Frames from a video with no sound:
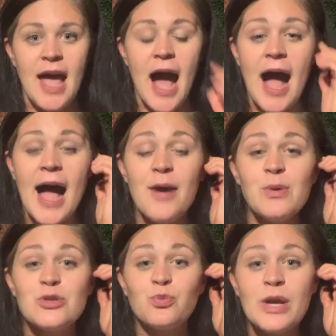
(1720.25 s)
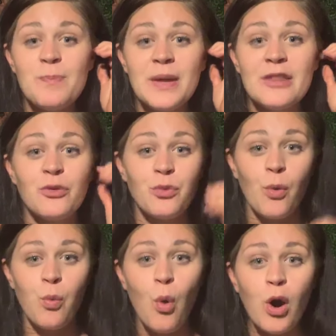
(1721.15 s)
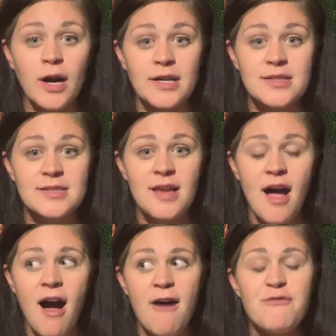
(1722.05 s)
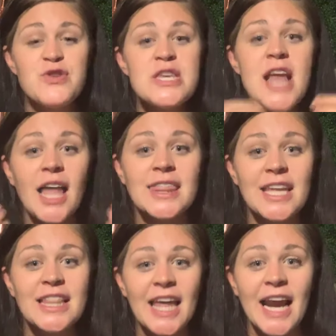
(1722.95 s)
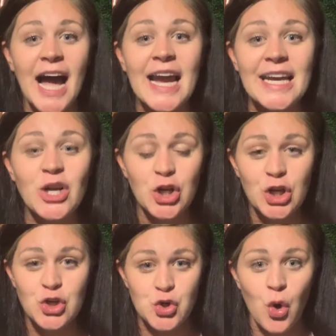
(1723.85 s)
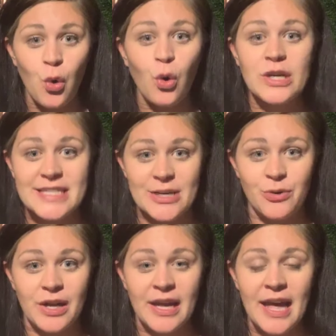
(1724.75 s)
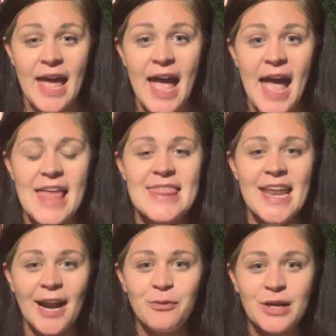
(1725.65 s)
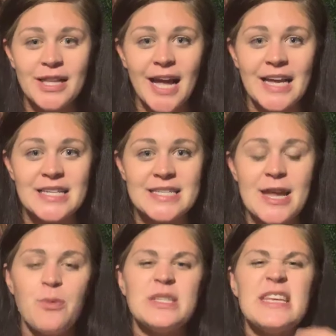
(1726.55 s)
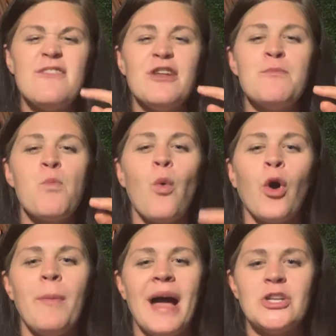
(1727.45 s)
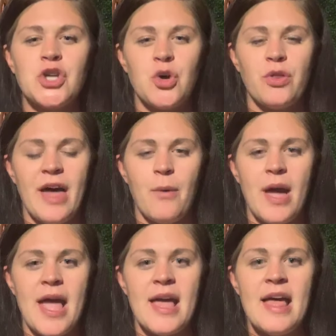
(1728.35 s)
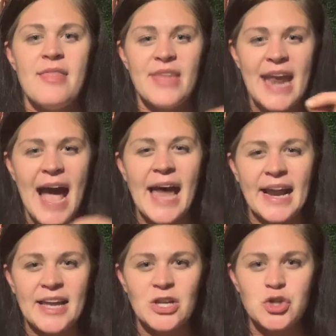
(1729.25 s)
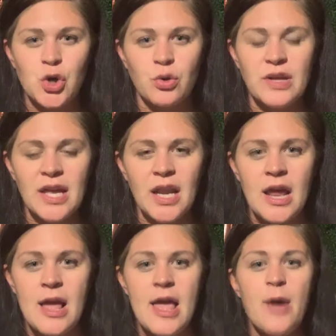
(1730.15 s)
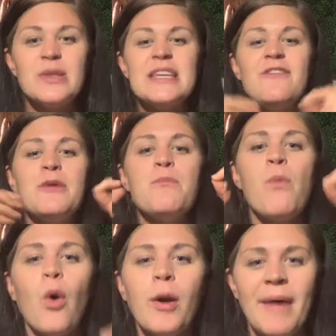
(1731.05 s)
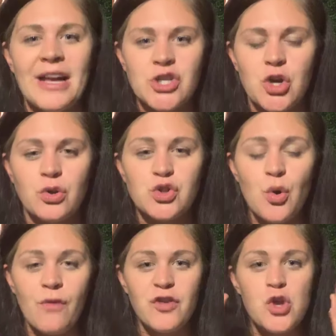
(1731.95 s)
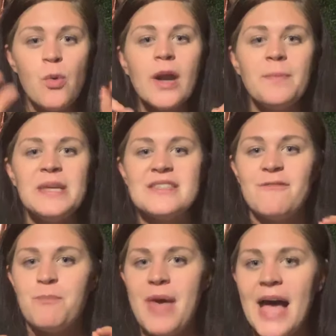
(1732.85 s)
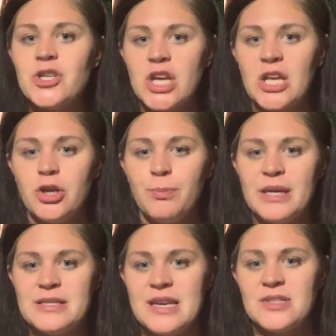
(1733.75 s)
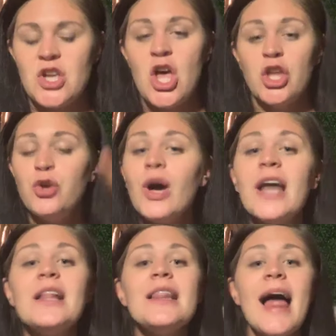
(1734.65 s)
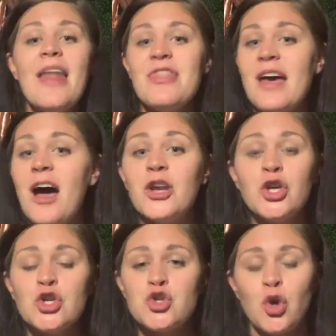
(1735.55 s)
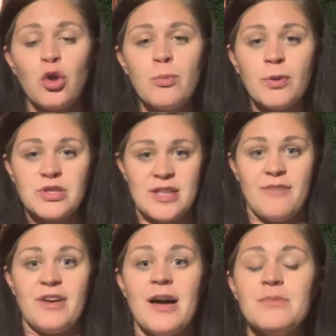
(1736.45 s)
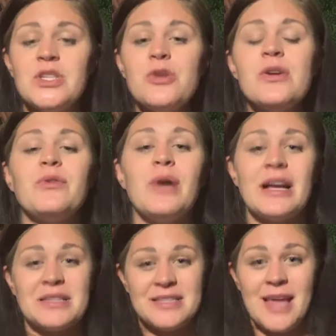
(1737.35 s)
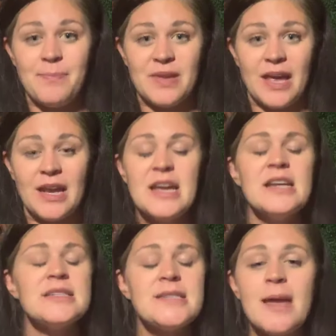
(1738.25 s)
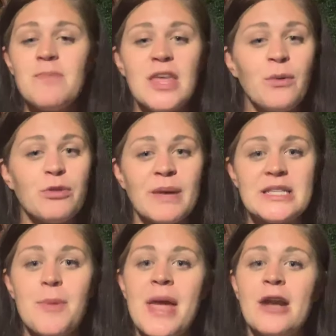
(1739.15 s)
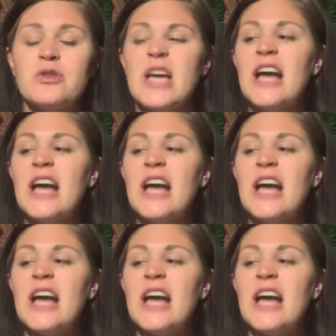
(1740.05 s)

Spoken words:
I was reaping the rewards of nothing that I could control or do. And then I realized it was even more magical that way than had I controlled it. It was even more magical. So if you want a piece of magic in your business, you gotta let the uncontrollable stuff come to you and accept it. Same thing with my tomatoes.